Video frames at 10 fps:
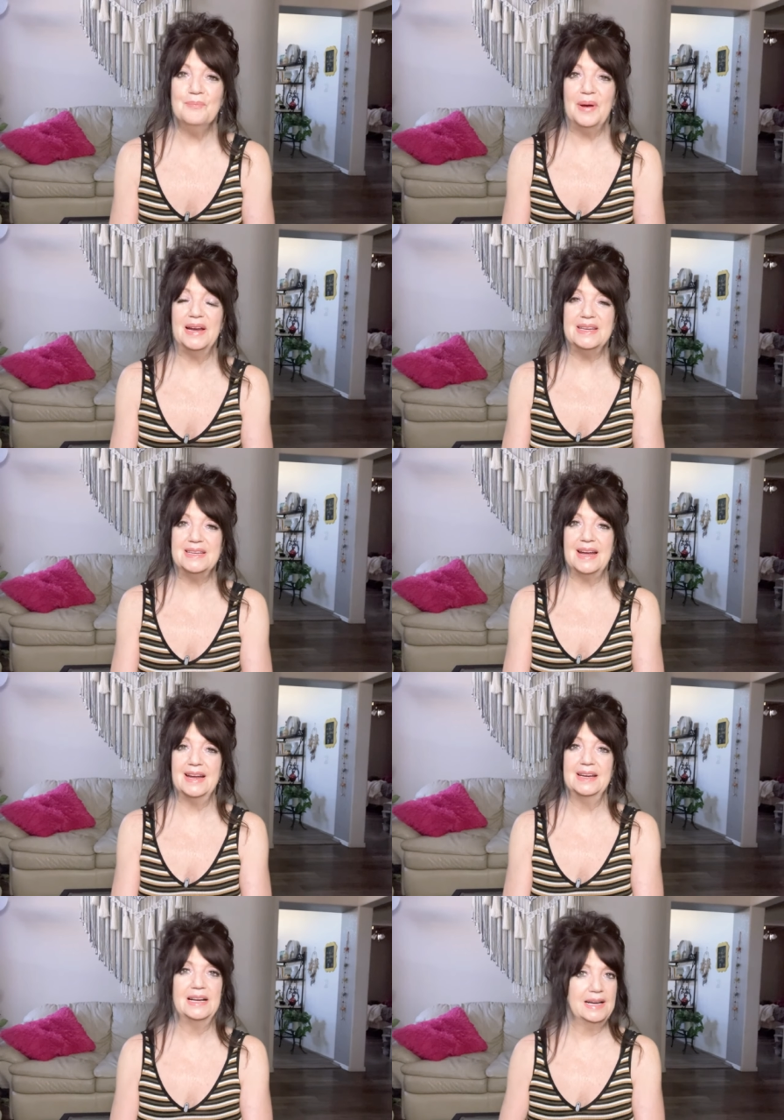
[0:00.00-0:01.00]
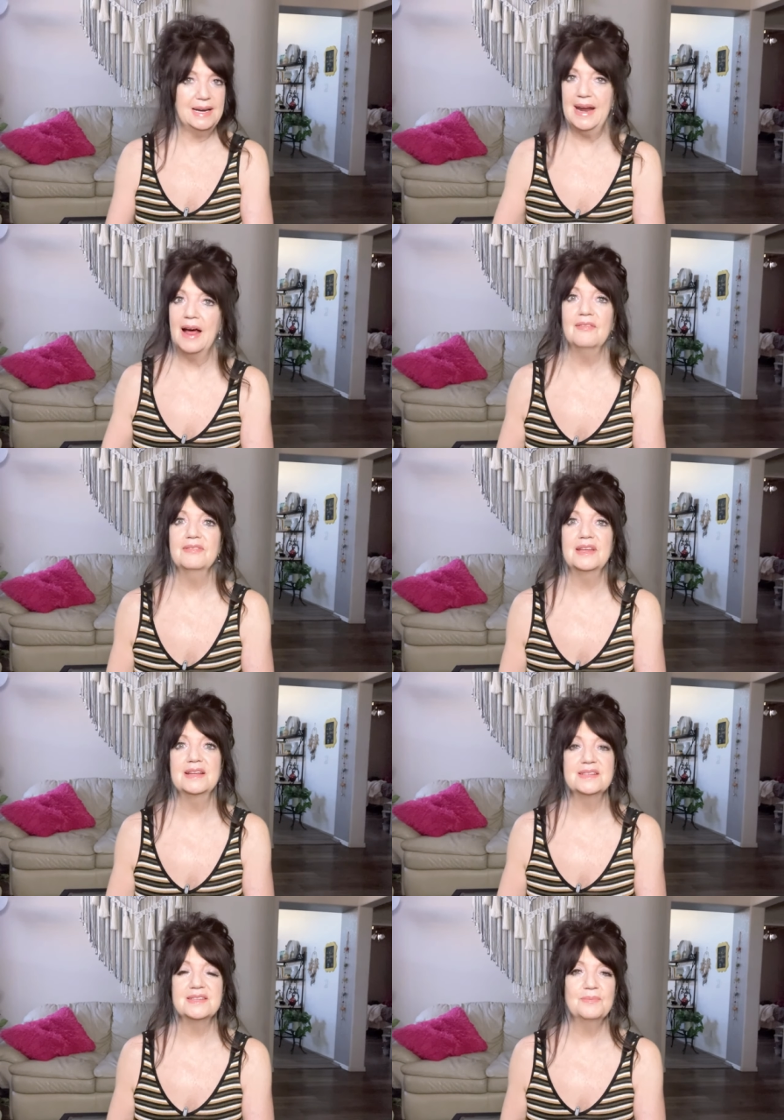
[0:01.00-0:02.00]
but and cleaning out
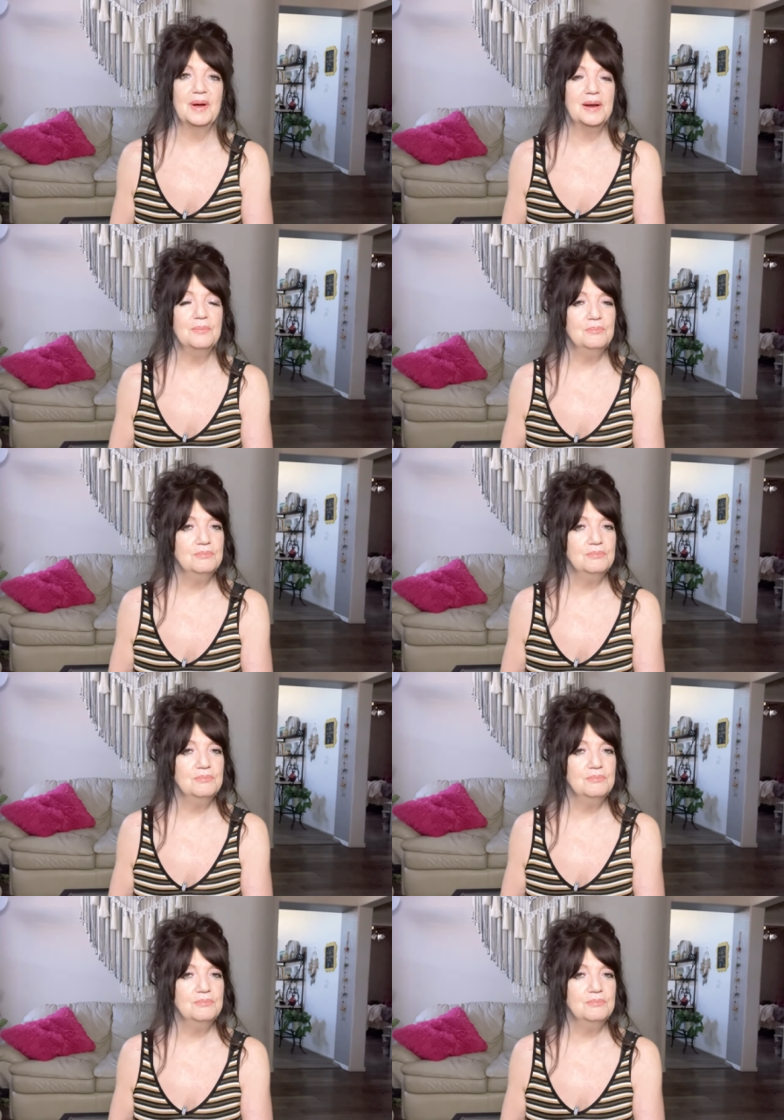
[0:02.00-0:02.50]
things in my